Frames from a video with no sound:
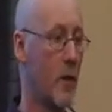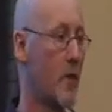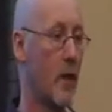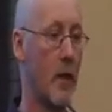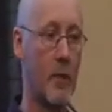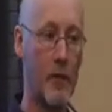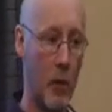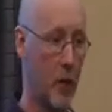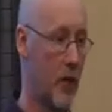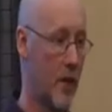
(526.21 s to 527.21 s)
whatever they call them,
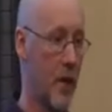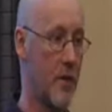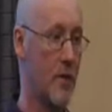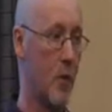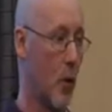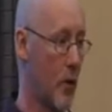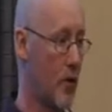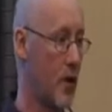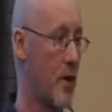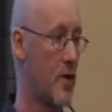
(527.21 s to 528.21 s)
social charges or water
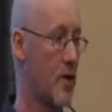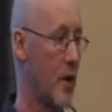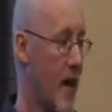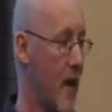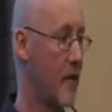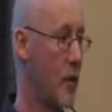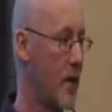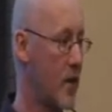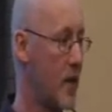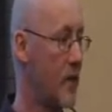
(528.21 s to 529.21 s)
charges or gas or
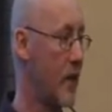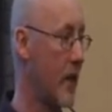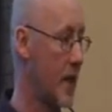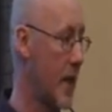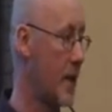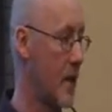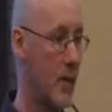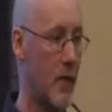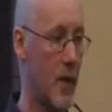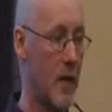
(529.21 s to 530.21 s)
whatever it is they think they
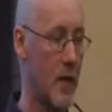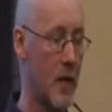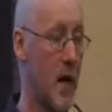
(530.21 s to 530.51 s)
provide?